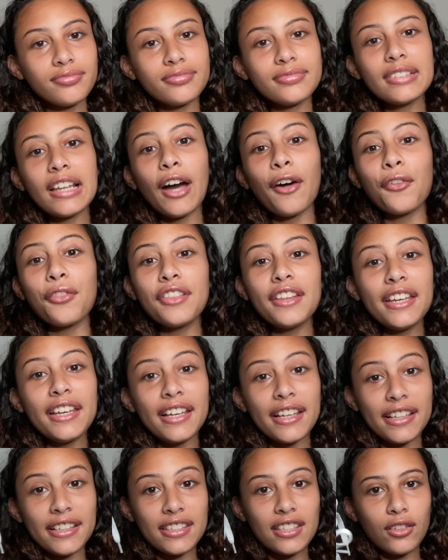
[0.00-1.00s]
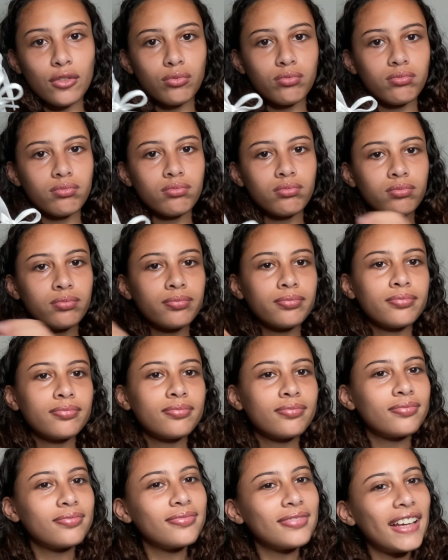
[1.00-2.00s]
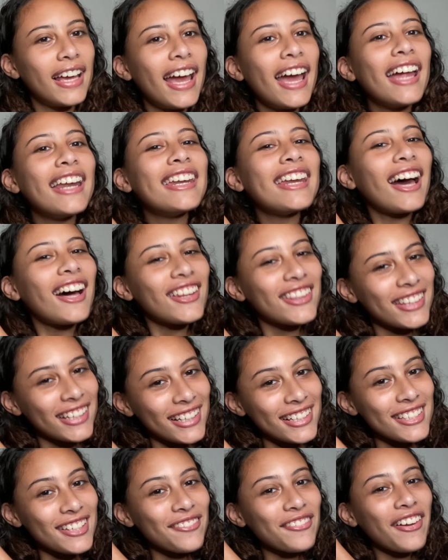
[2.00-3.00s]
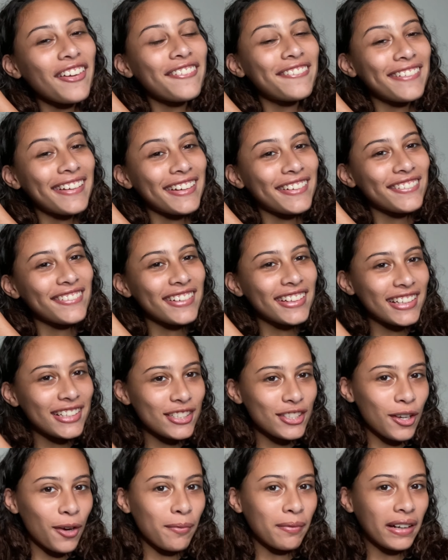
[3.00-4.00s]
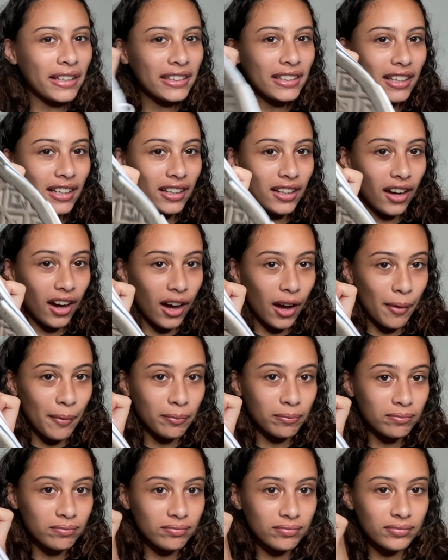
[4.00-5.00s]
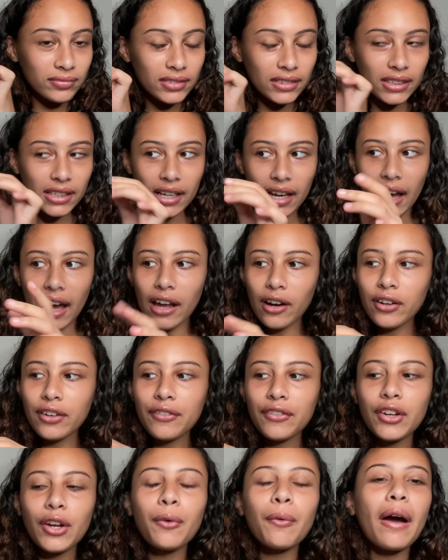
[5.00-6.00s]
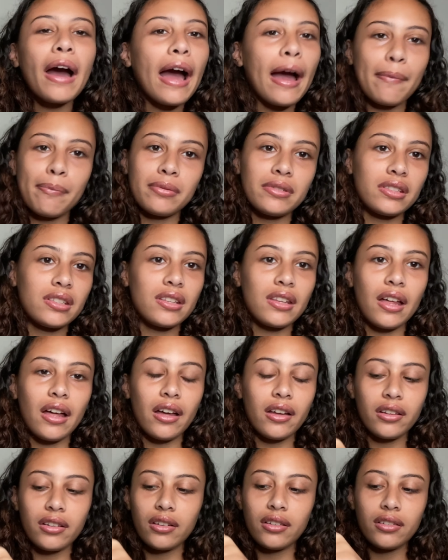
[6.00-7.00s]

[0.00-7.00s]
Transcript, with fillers: now these now these are my favorite don't mind the gum i don't even know what happened to that